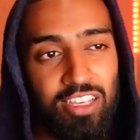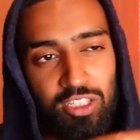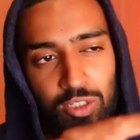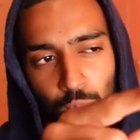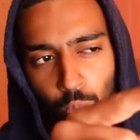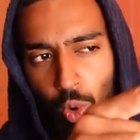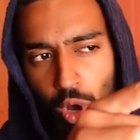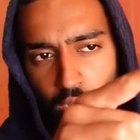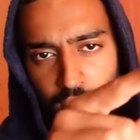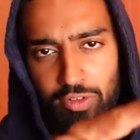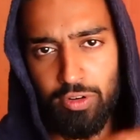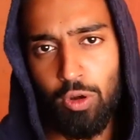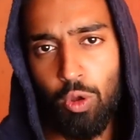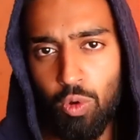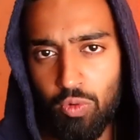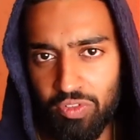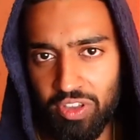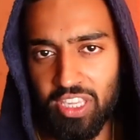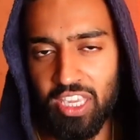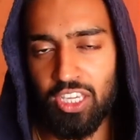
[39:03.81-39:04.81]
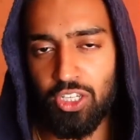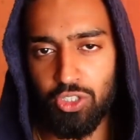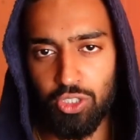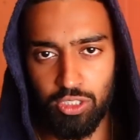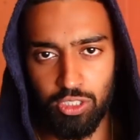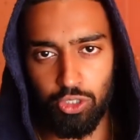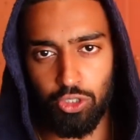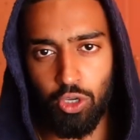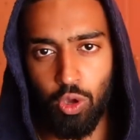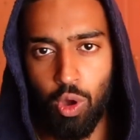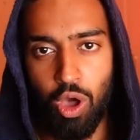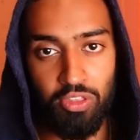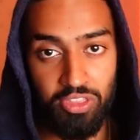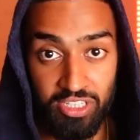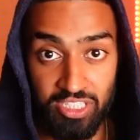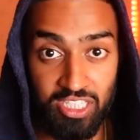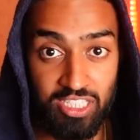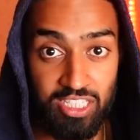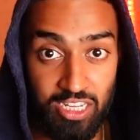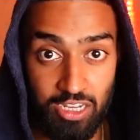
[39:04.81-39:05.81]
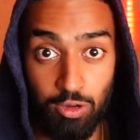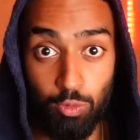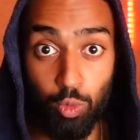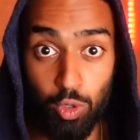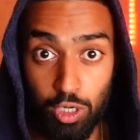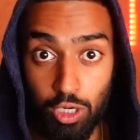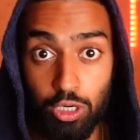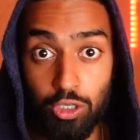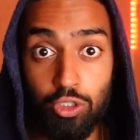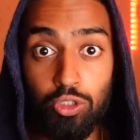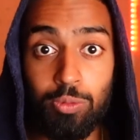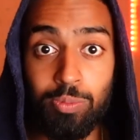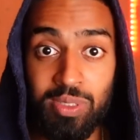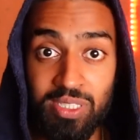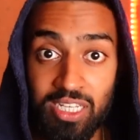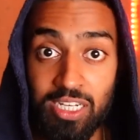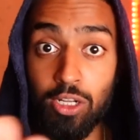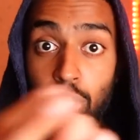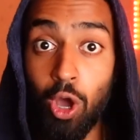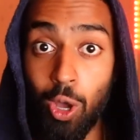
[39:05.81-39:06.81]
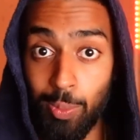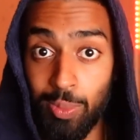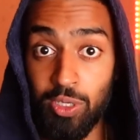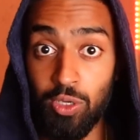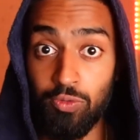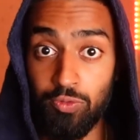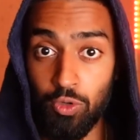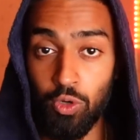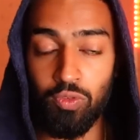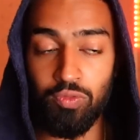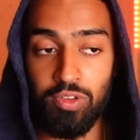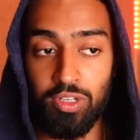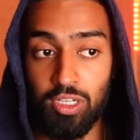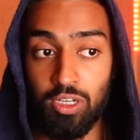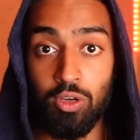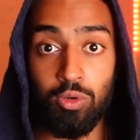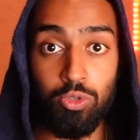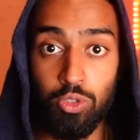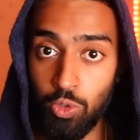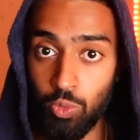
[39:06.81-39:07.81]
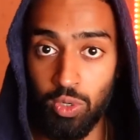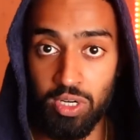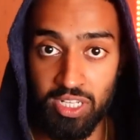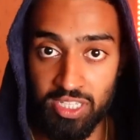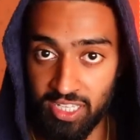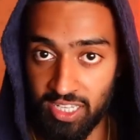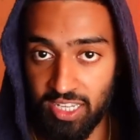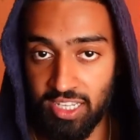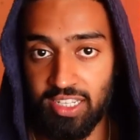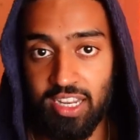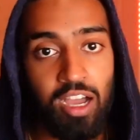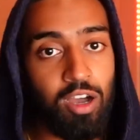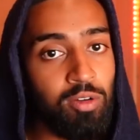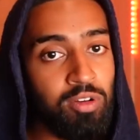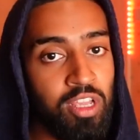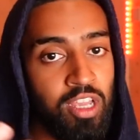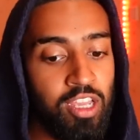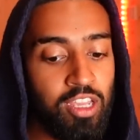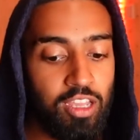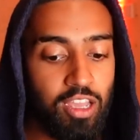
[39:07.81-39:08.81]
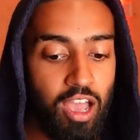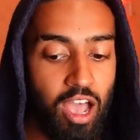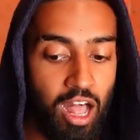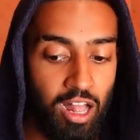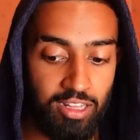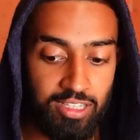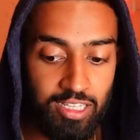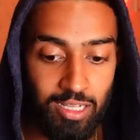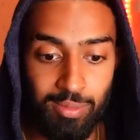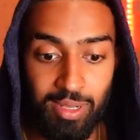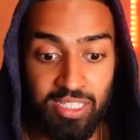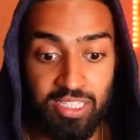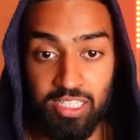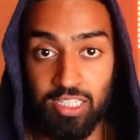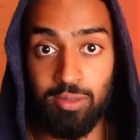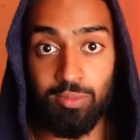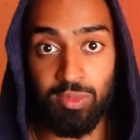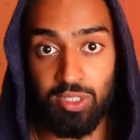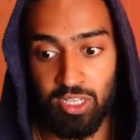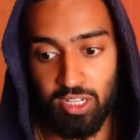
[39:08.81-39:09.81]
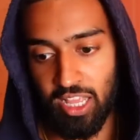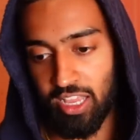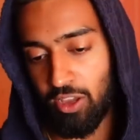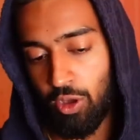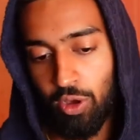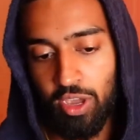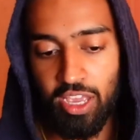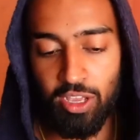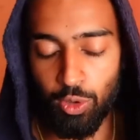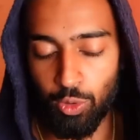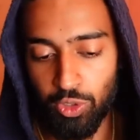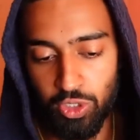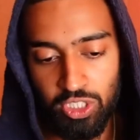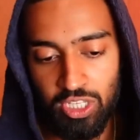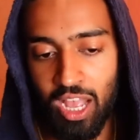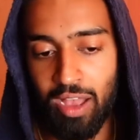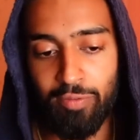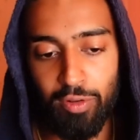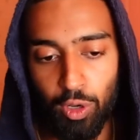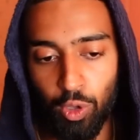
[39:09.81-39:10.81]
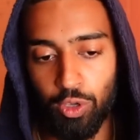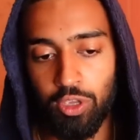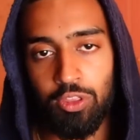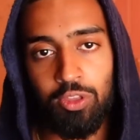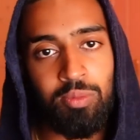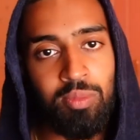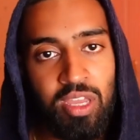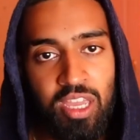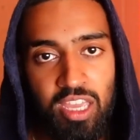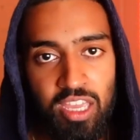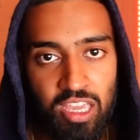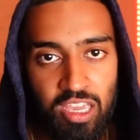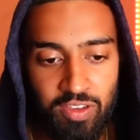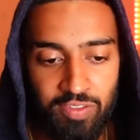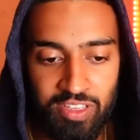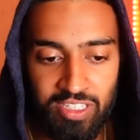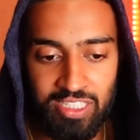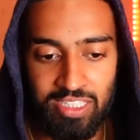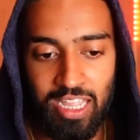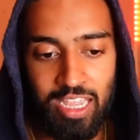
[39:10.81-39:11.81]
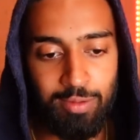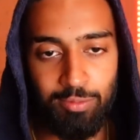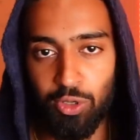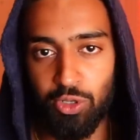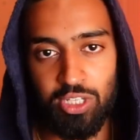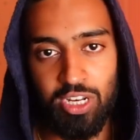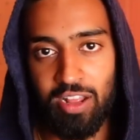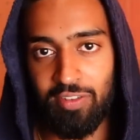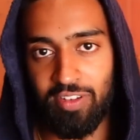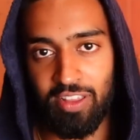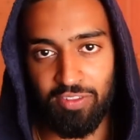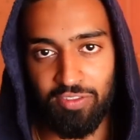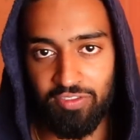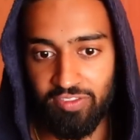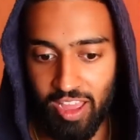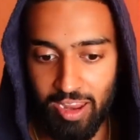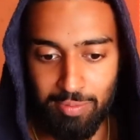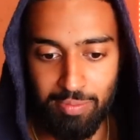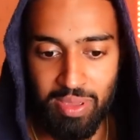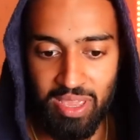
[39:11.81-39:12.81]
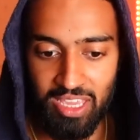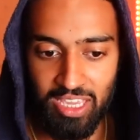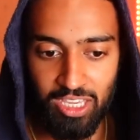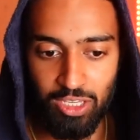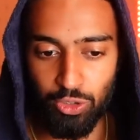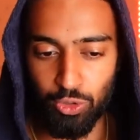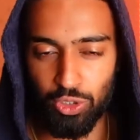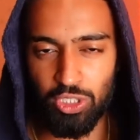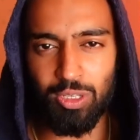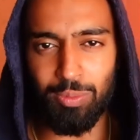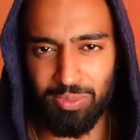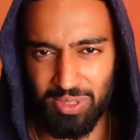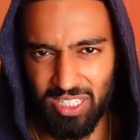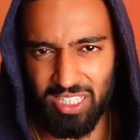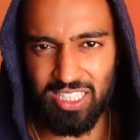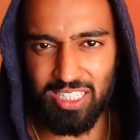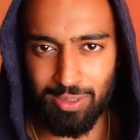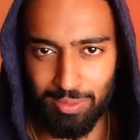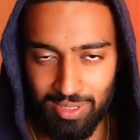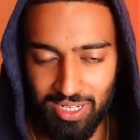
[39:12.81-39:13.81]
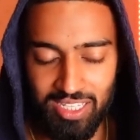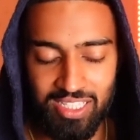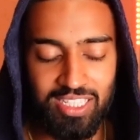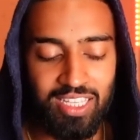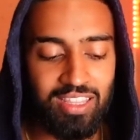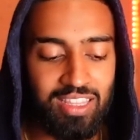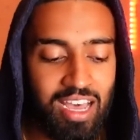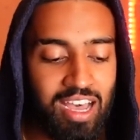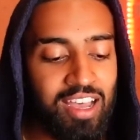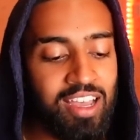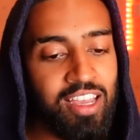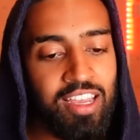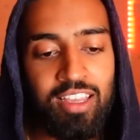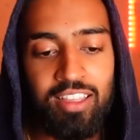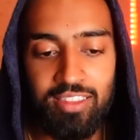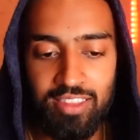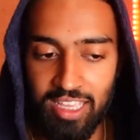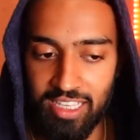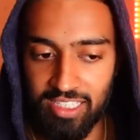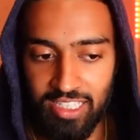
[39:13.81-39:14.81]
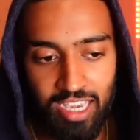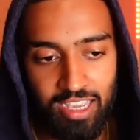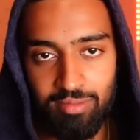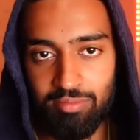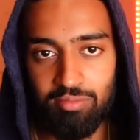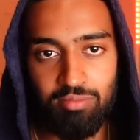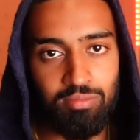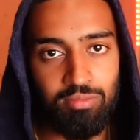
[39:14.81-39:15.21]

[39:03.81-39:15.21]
somewhat of a notification to show, oh, this is like a 100% copy of your video. Do you want to take it down? I'll tell my team to like, oh yeah, just have a look at them. If his name doesn't have like fan page or something similar to that, then yeah,